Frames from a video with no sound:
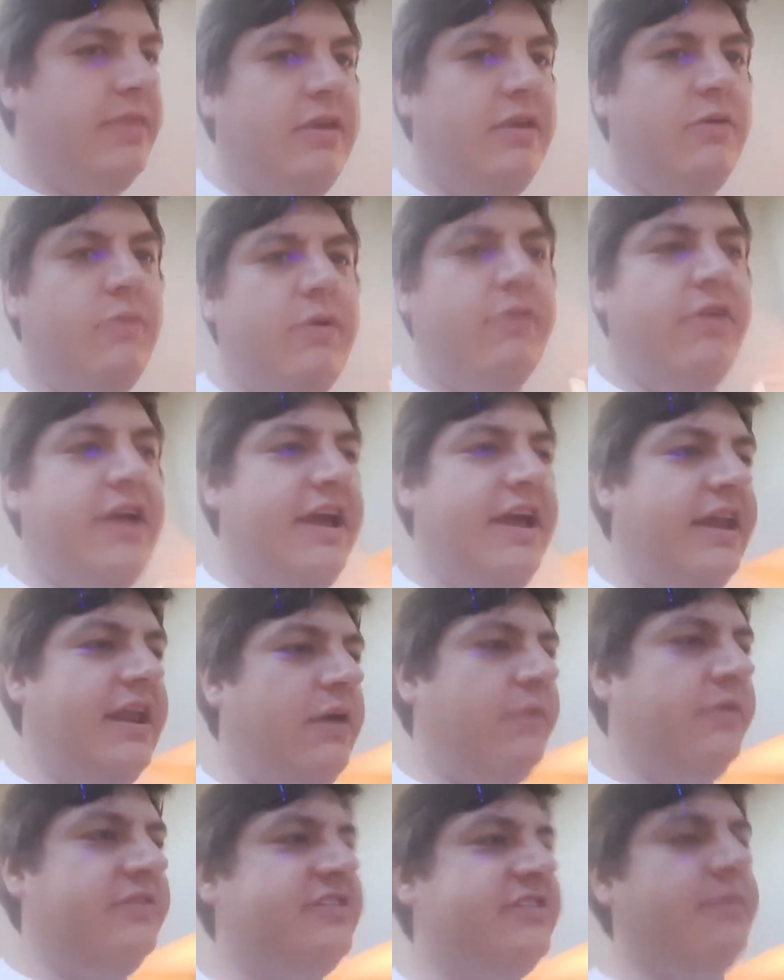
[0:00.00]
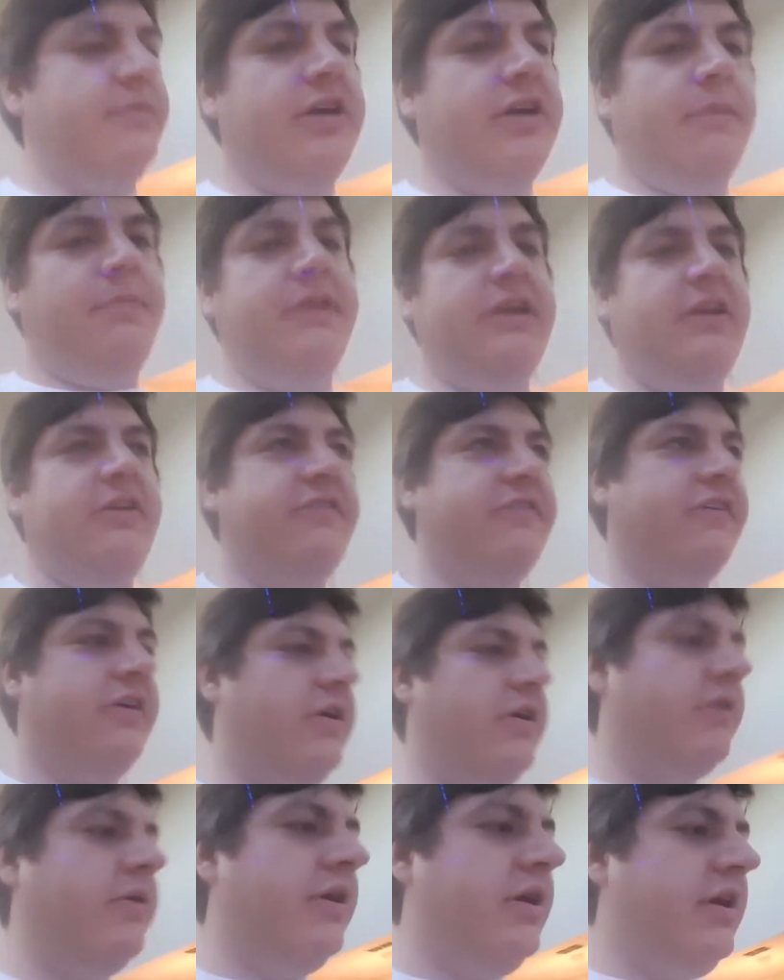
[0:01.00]
we were hanging out one time a couple of years
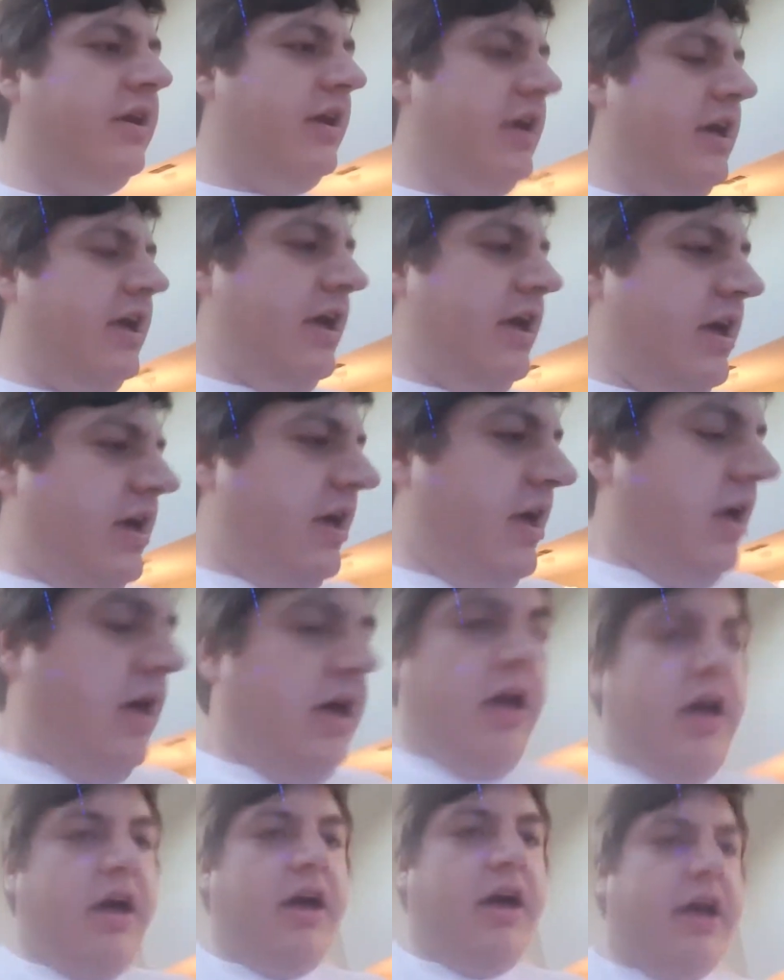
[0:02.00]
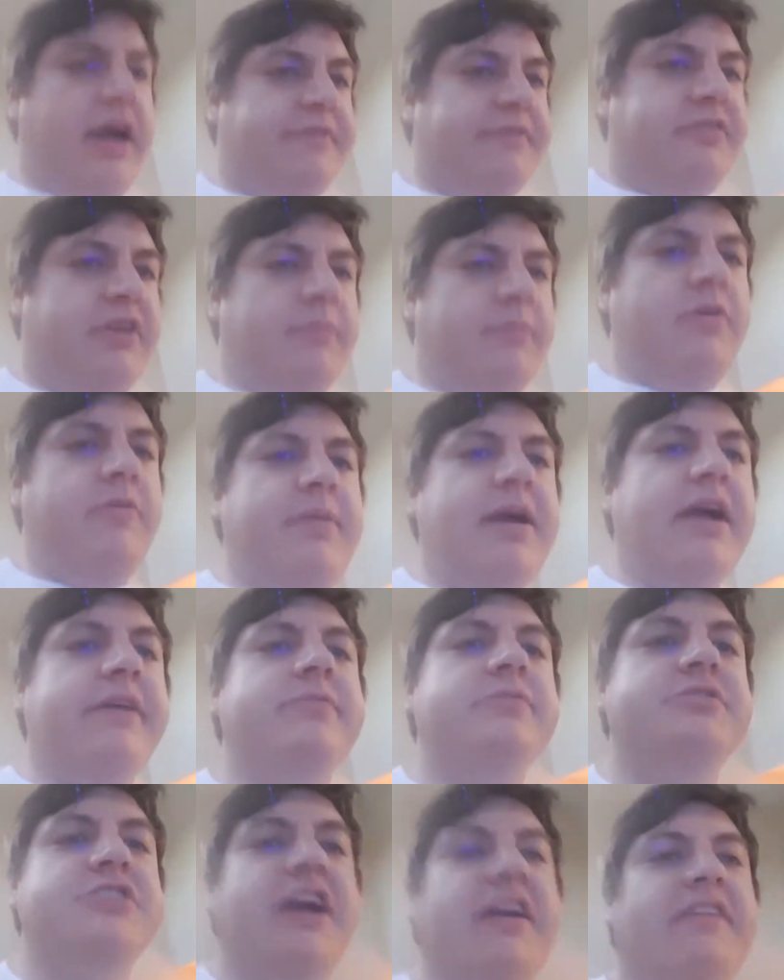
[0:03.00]
ago after I moved back
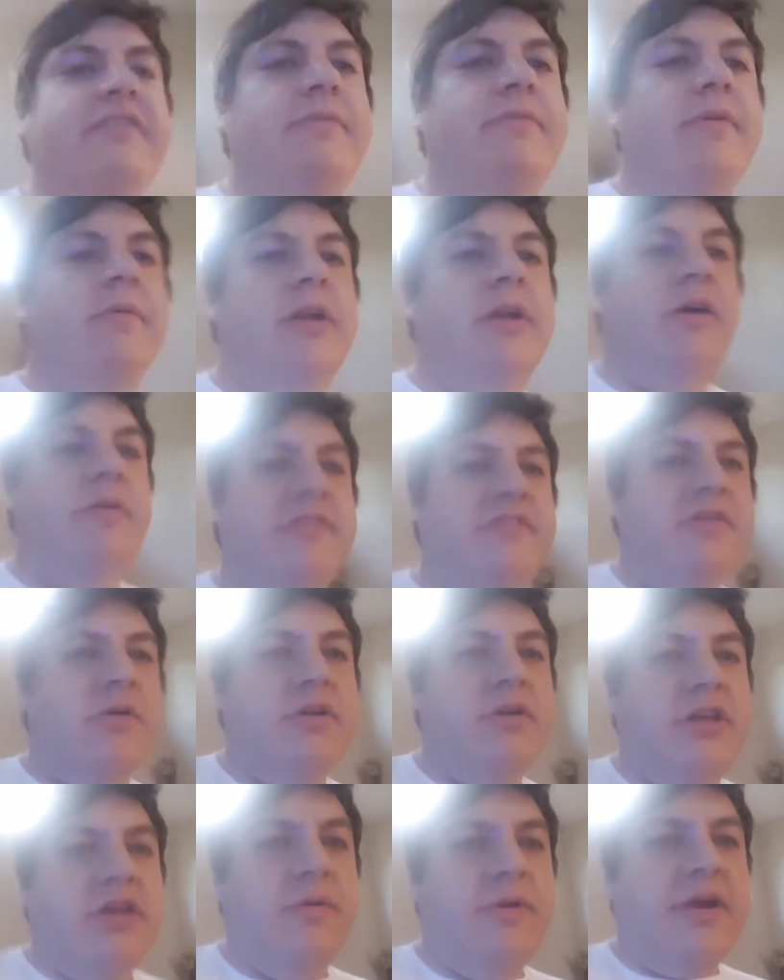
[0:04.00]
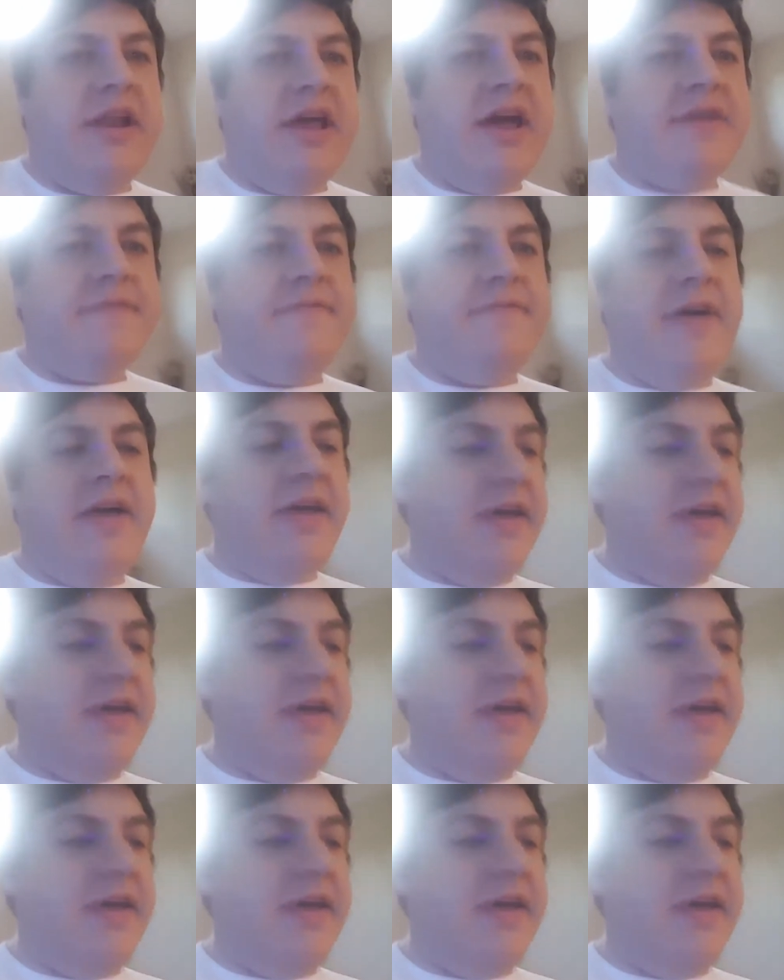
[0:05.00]
from Jacksonville when I was going to UNF,